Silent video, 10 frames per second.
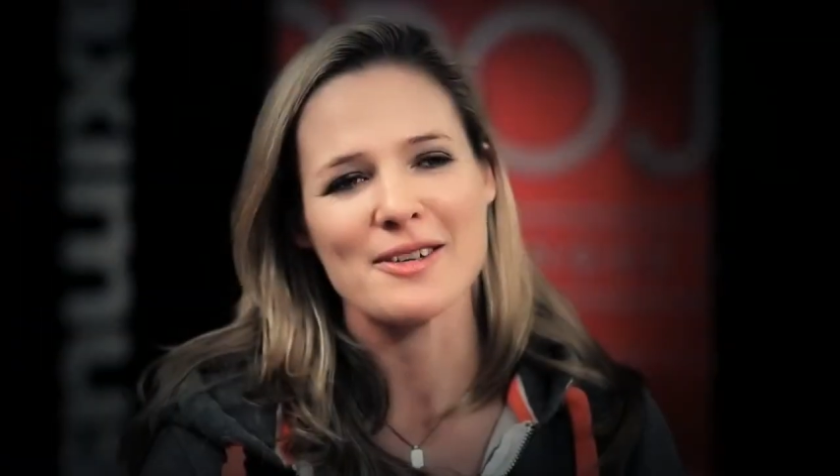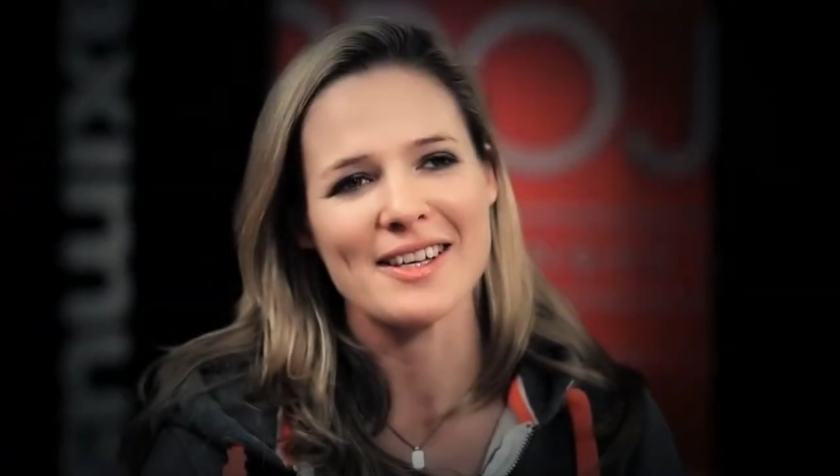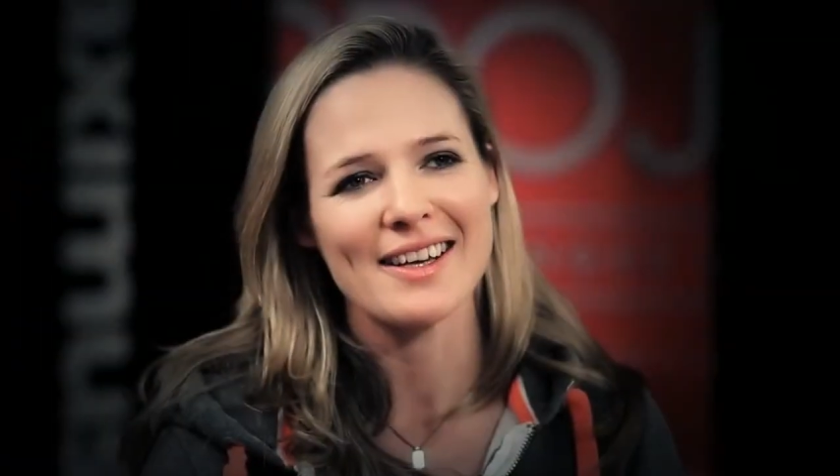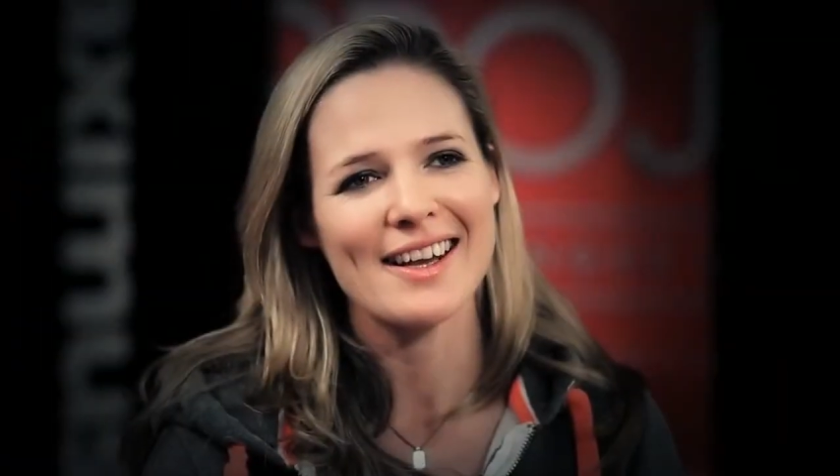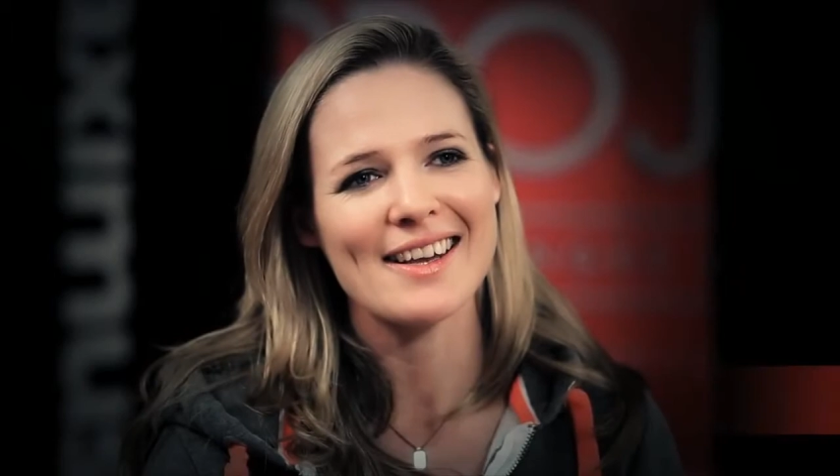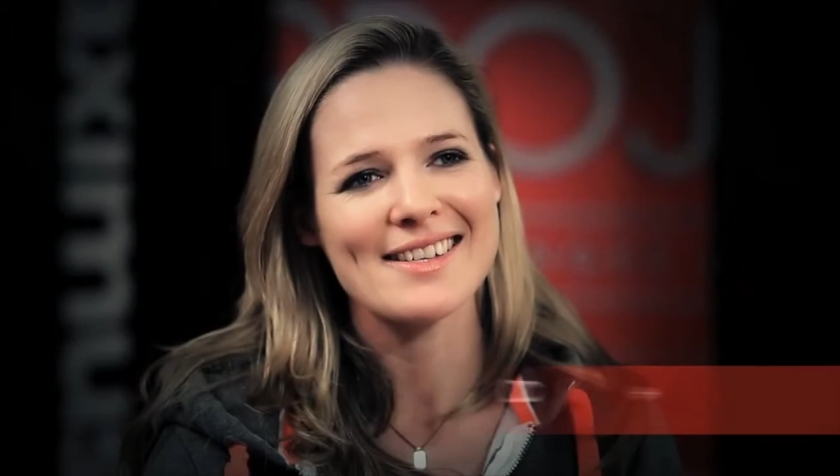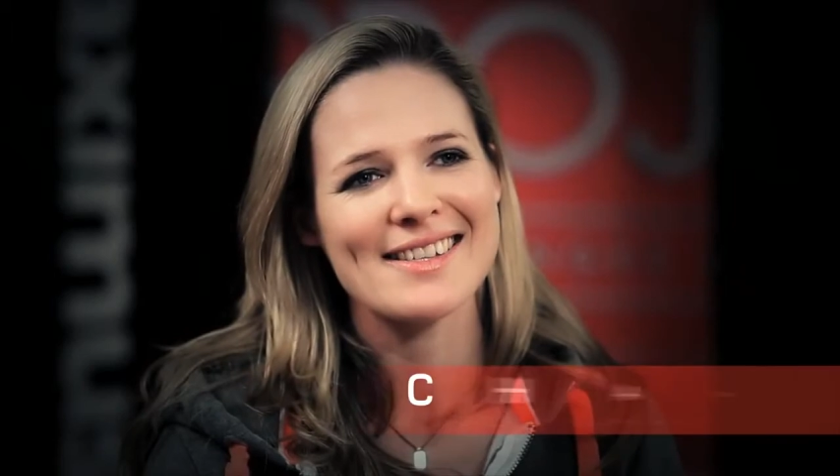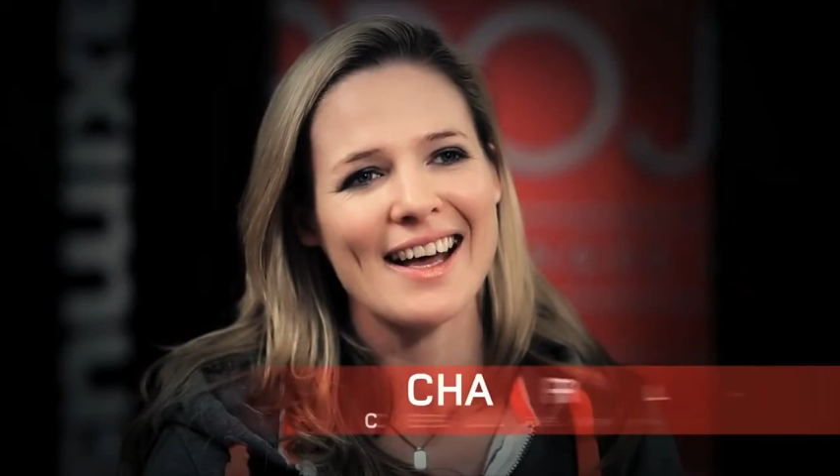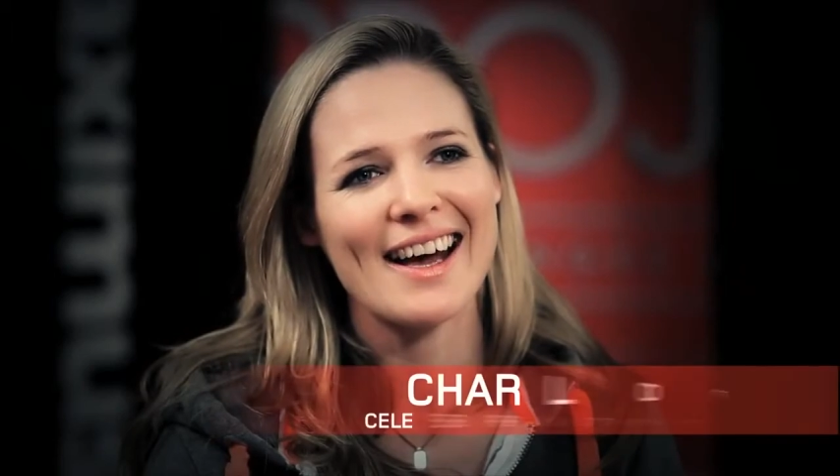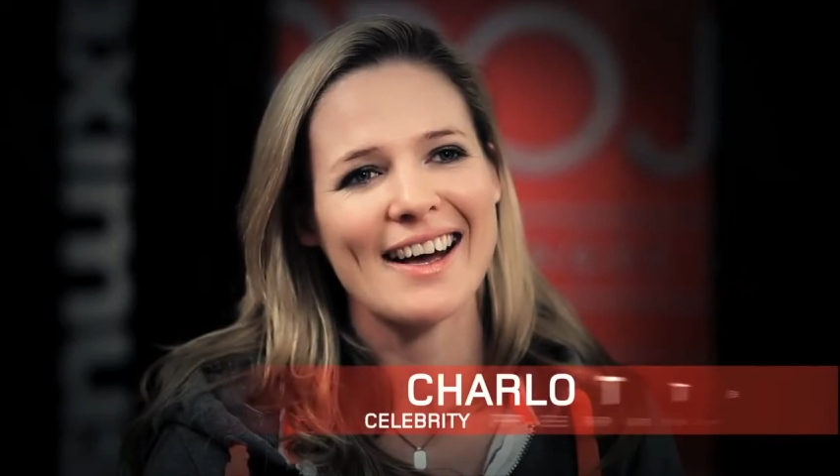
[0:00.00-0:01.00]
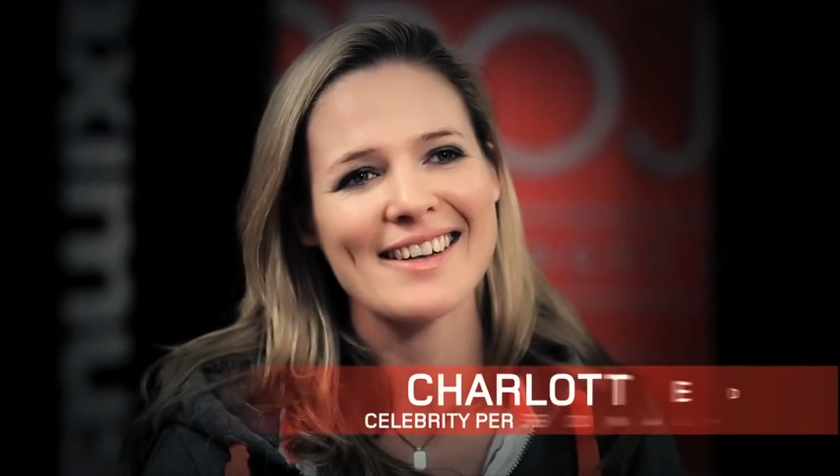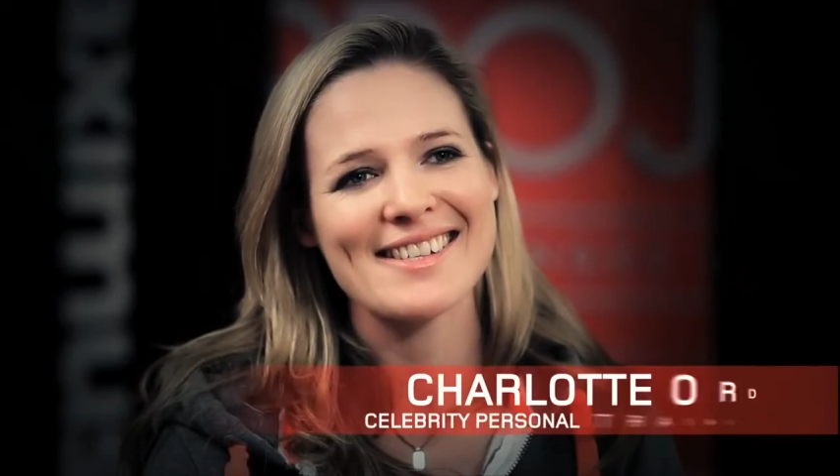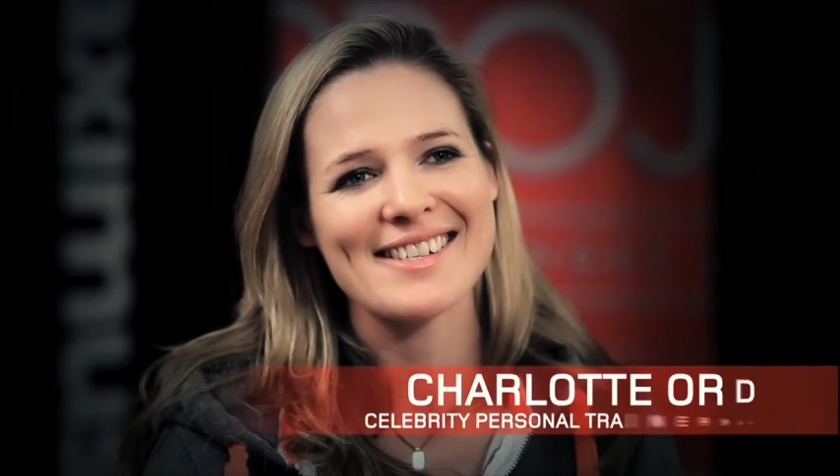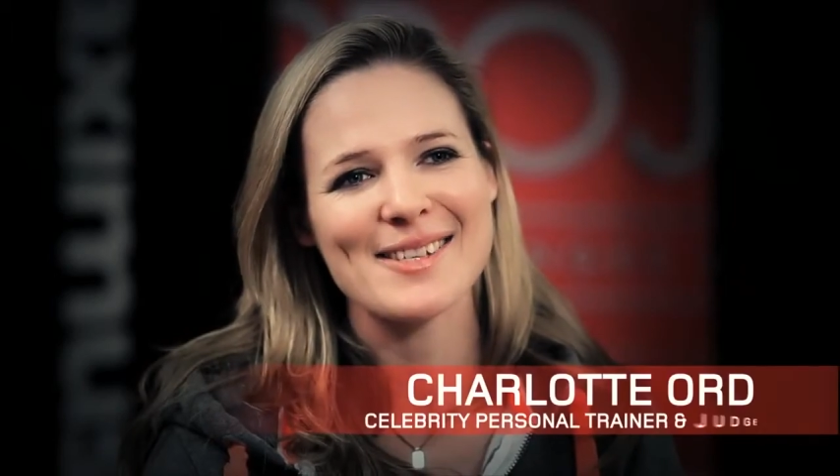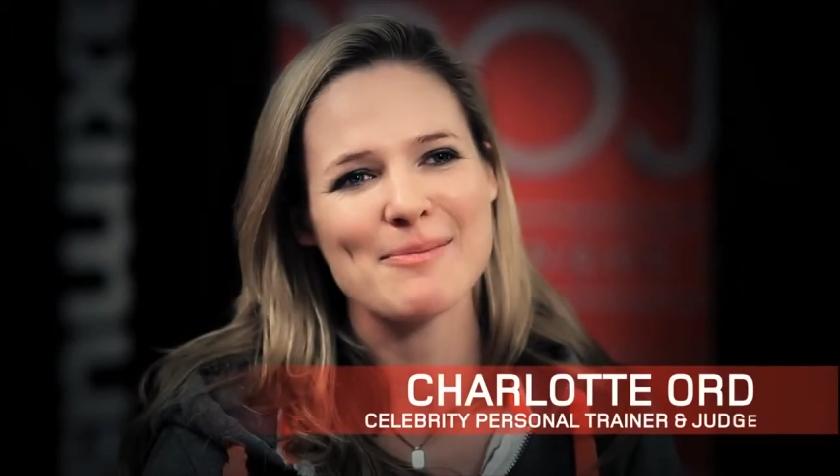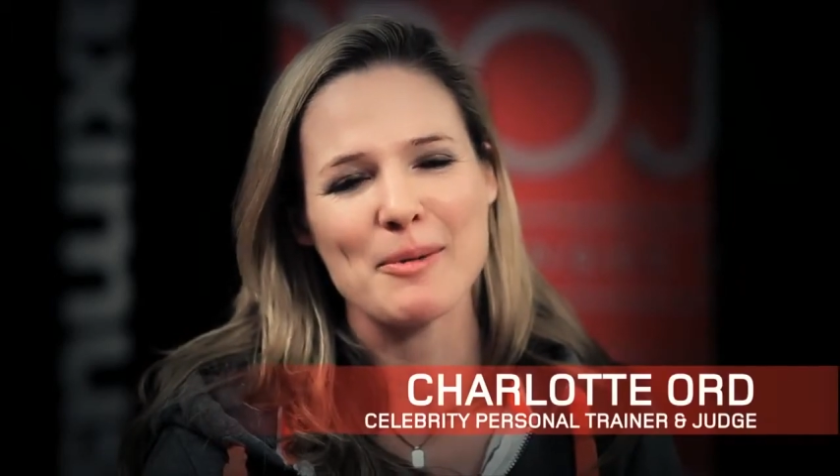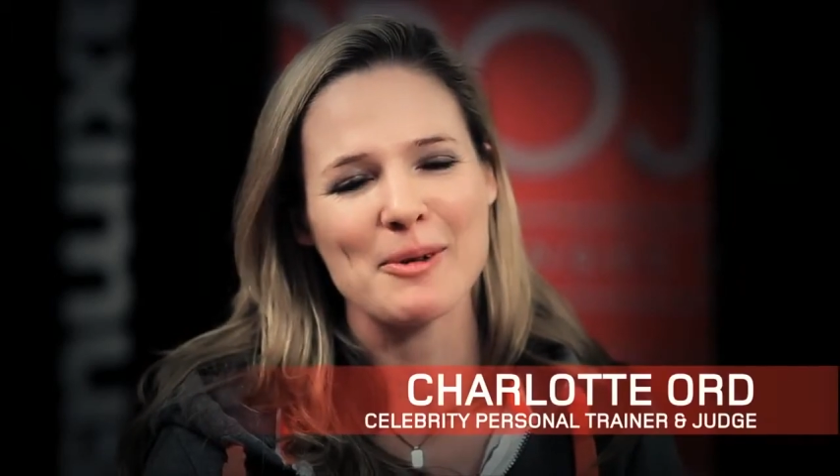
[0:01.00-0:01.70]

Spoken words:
protein is that